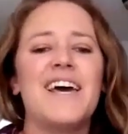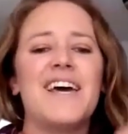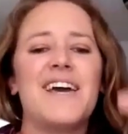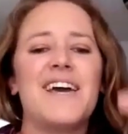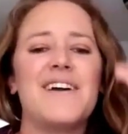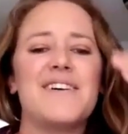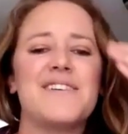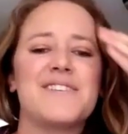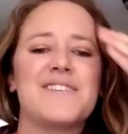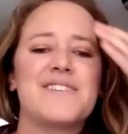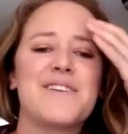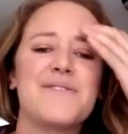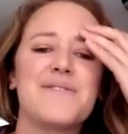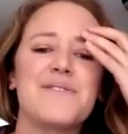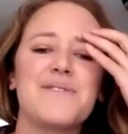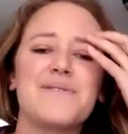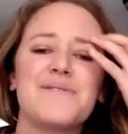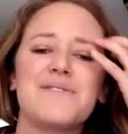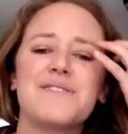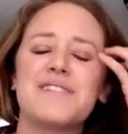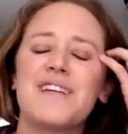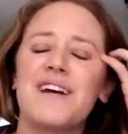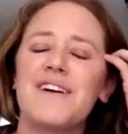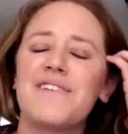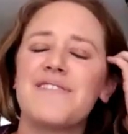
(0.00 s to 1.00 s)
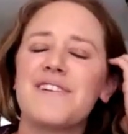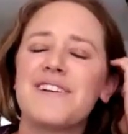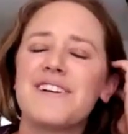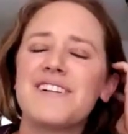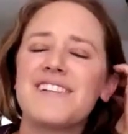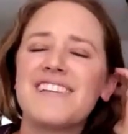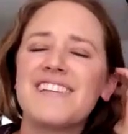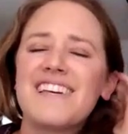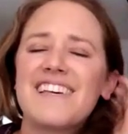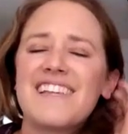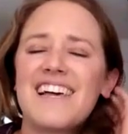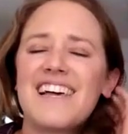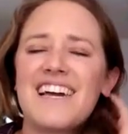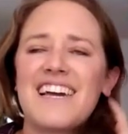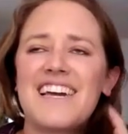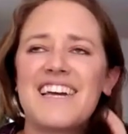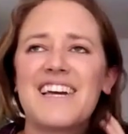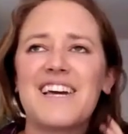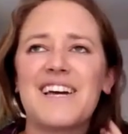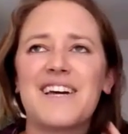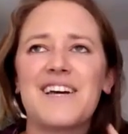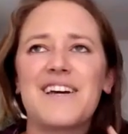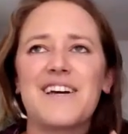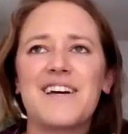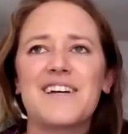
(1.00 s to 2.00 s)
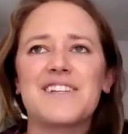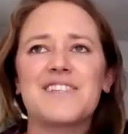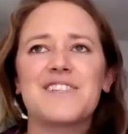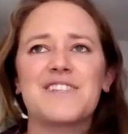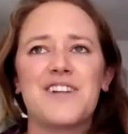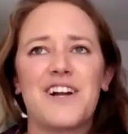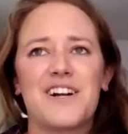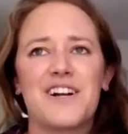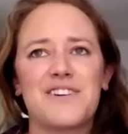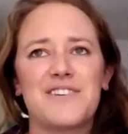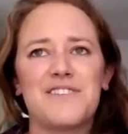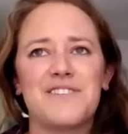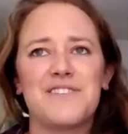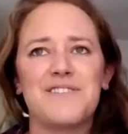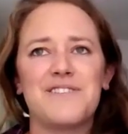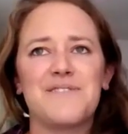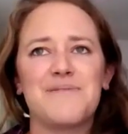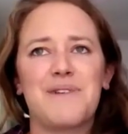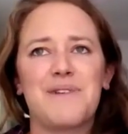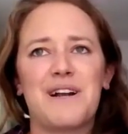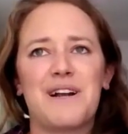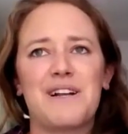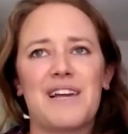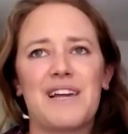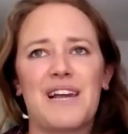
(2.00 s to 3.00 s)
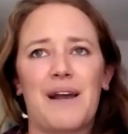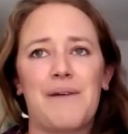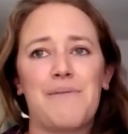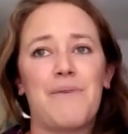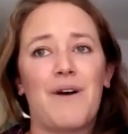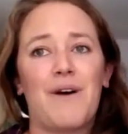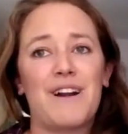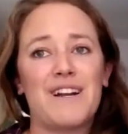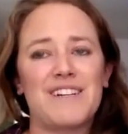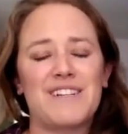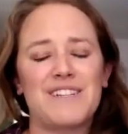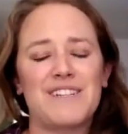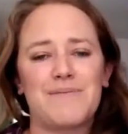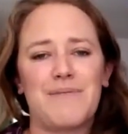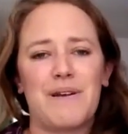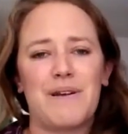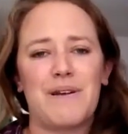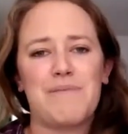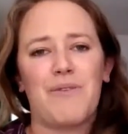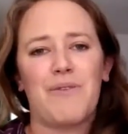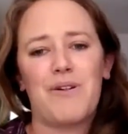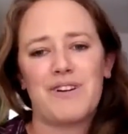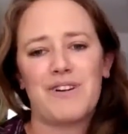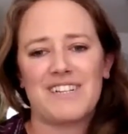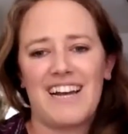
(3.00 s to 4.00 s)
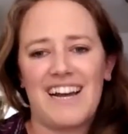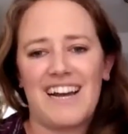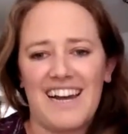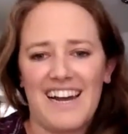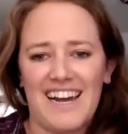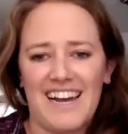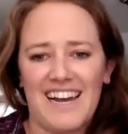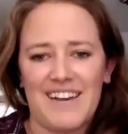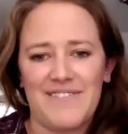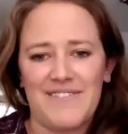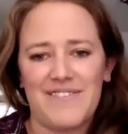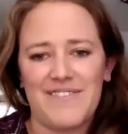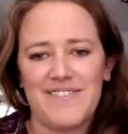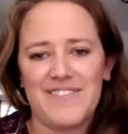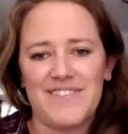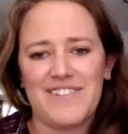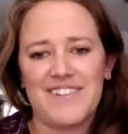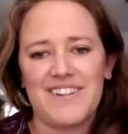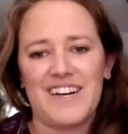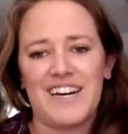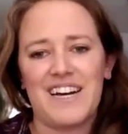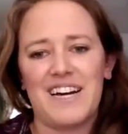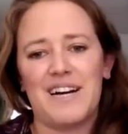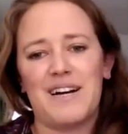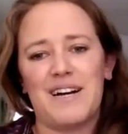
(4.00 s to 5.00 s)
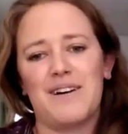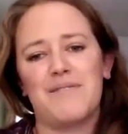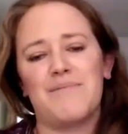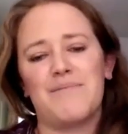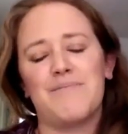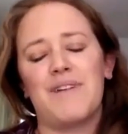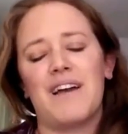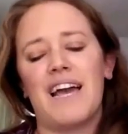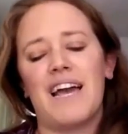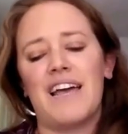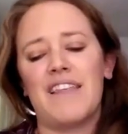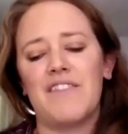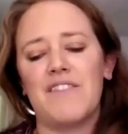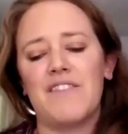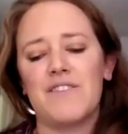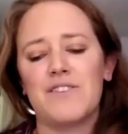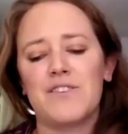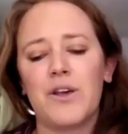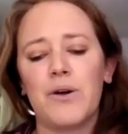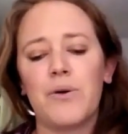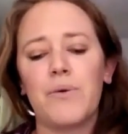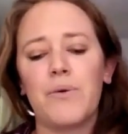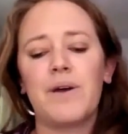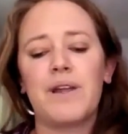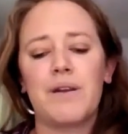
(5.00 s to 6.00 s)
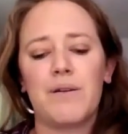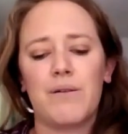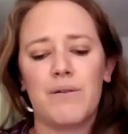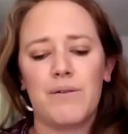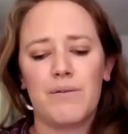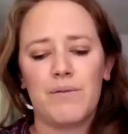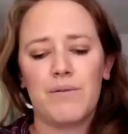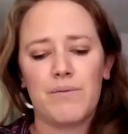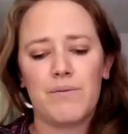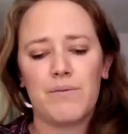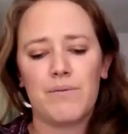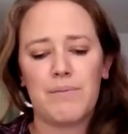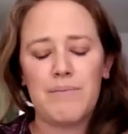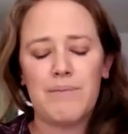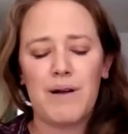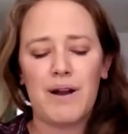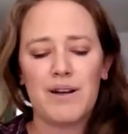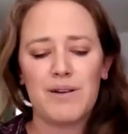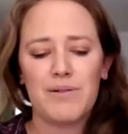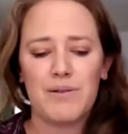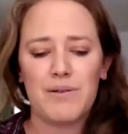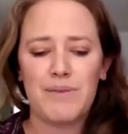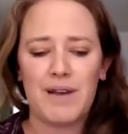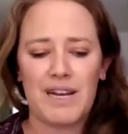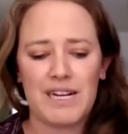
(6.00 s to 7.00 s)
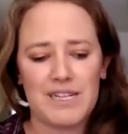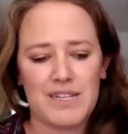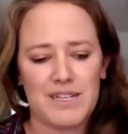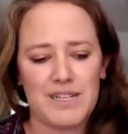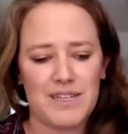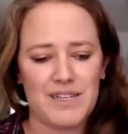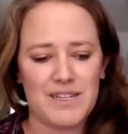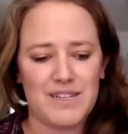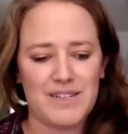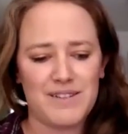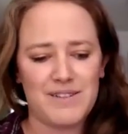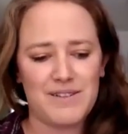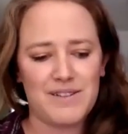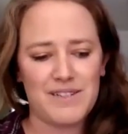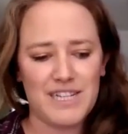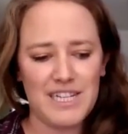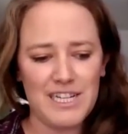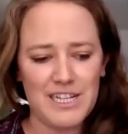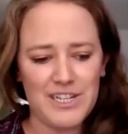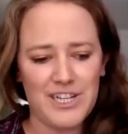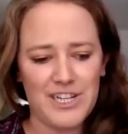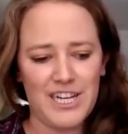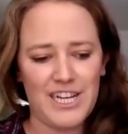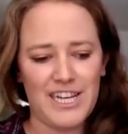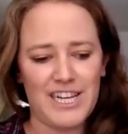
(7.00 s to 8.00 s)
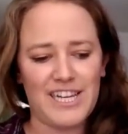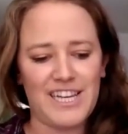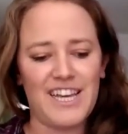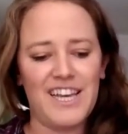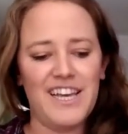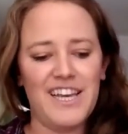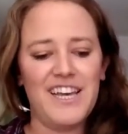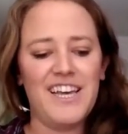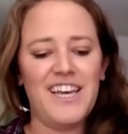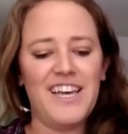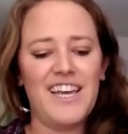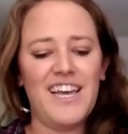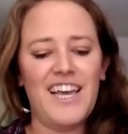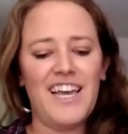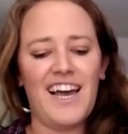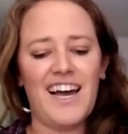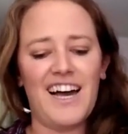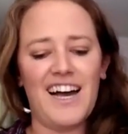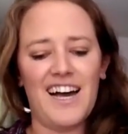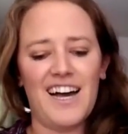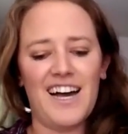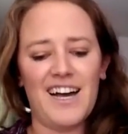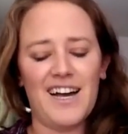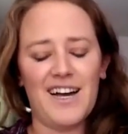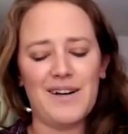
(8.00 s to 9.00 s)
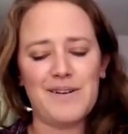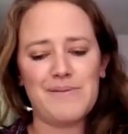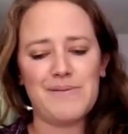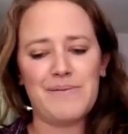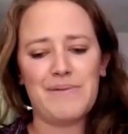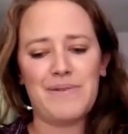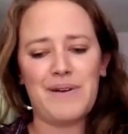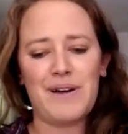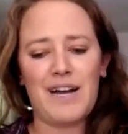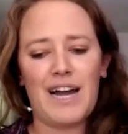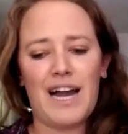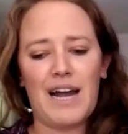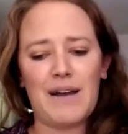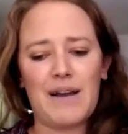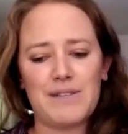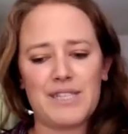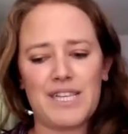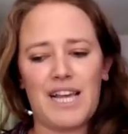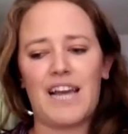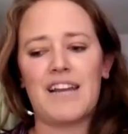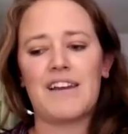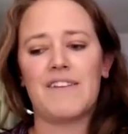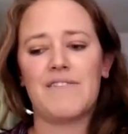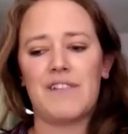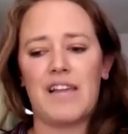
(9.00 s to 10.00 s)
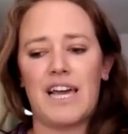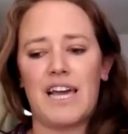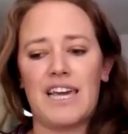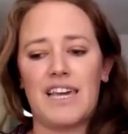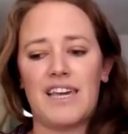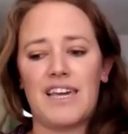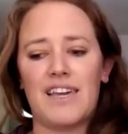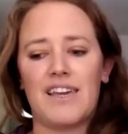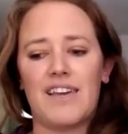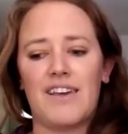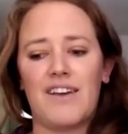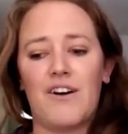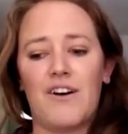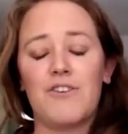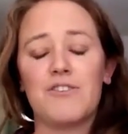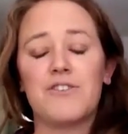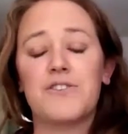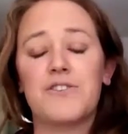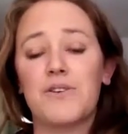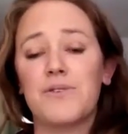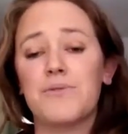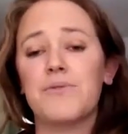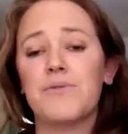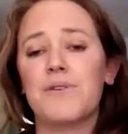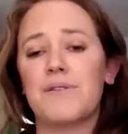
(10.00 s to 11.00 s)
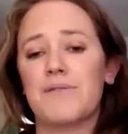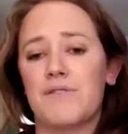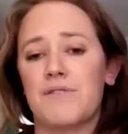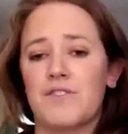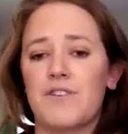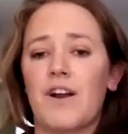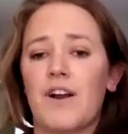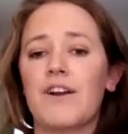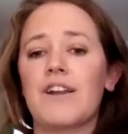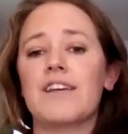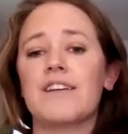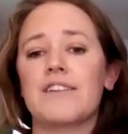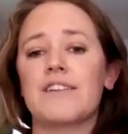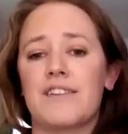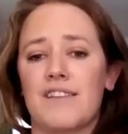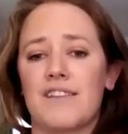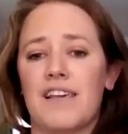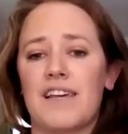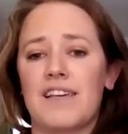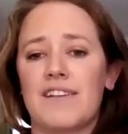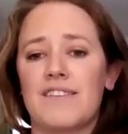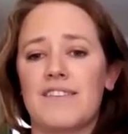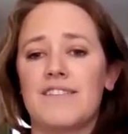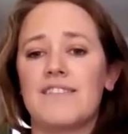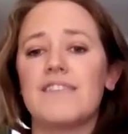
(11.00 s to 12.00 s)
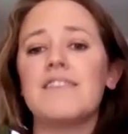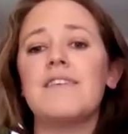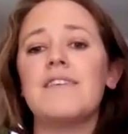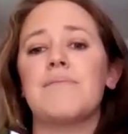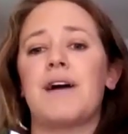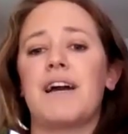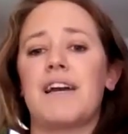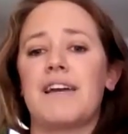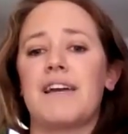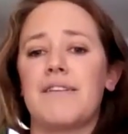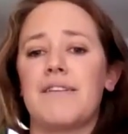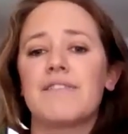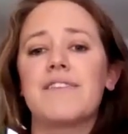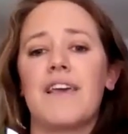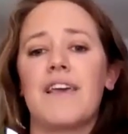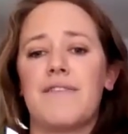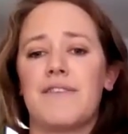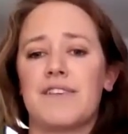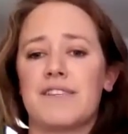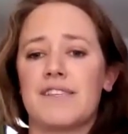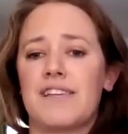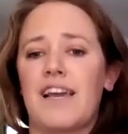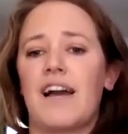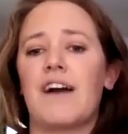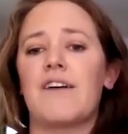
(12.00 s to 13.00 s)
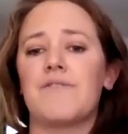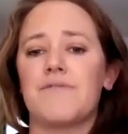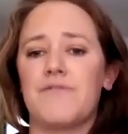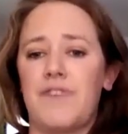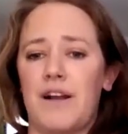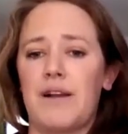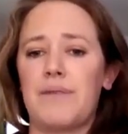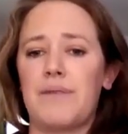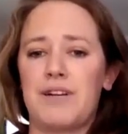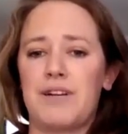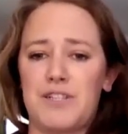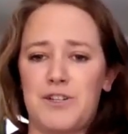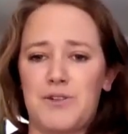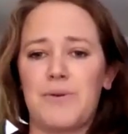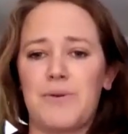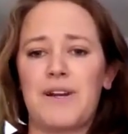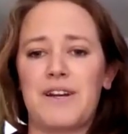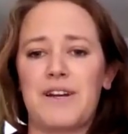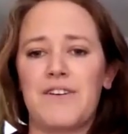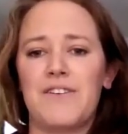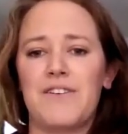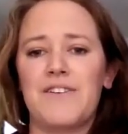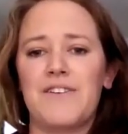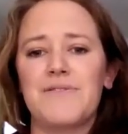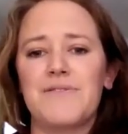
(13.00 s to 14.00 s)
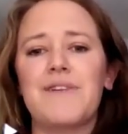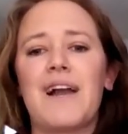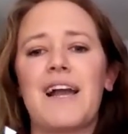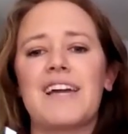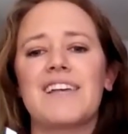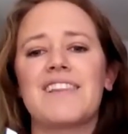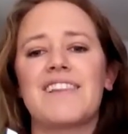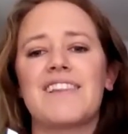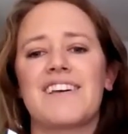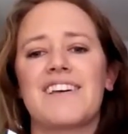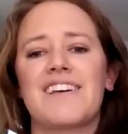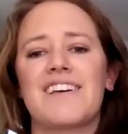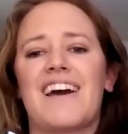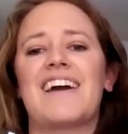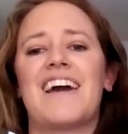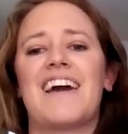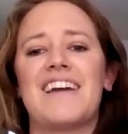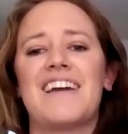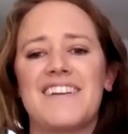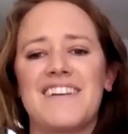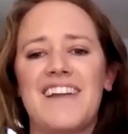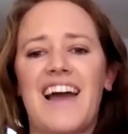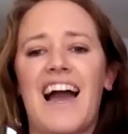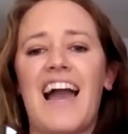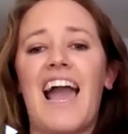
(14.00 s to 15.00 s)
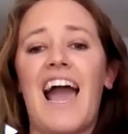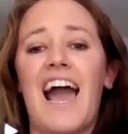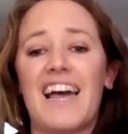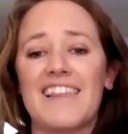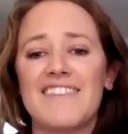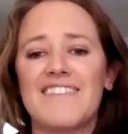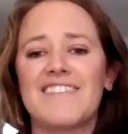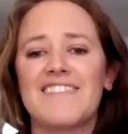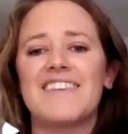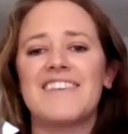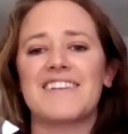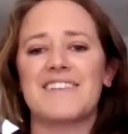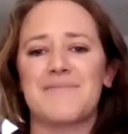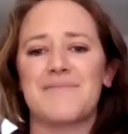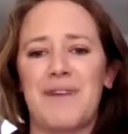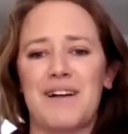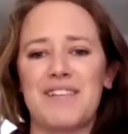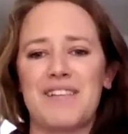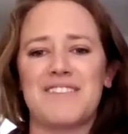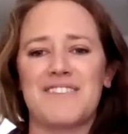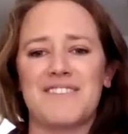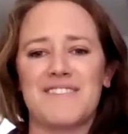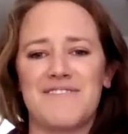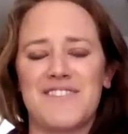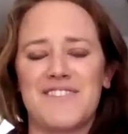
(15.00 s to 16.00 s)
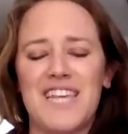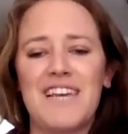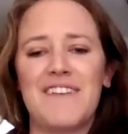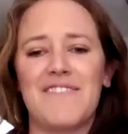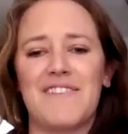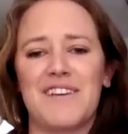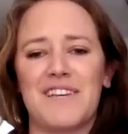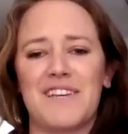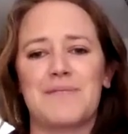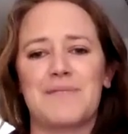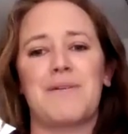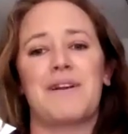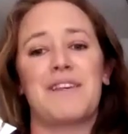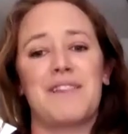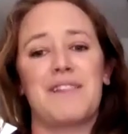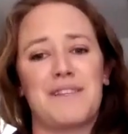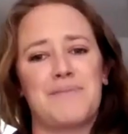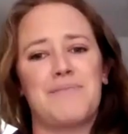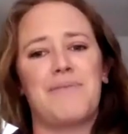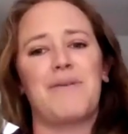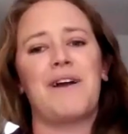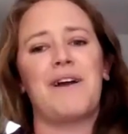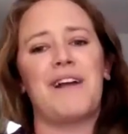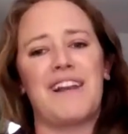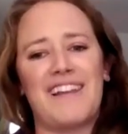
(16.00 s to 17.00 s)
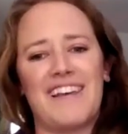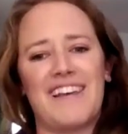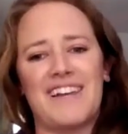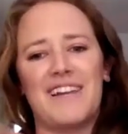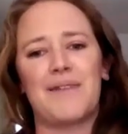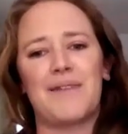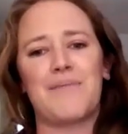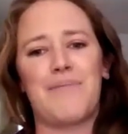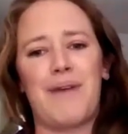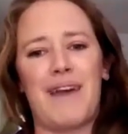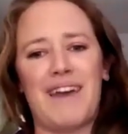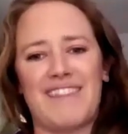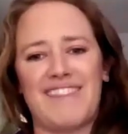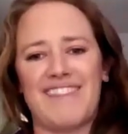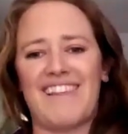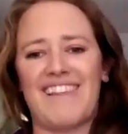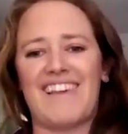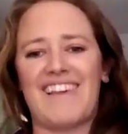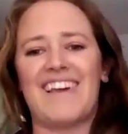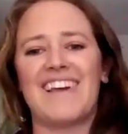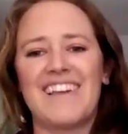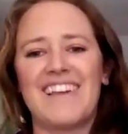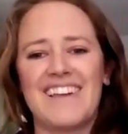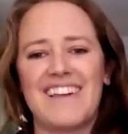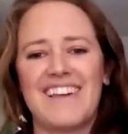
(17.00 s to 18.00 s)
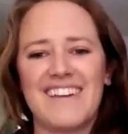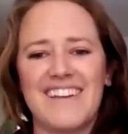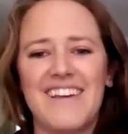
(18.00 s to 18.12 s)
It, so it was definitely like a struggle where like I wanted to spend more time. Um, and so when when my partner went back to teaching, um, I was kind of like also starting to like see my savings account very much dwindle, right? Like yeah. I had I had six months of savings, but at this point it had been like,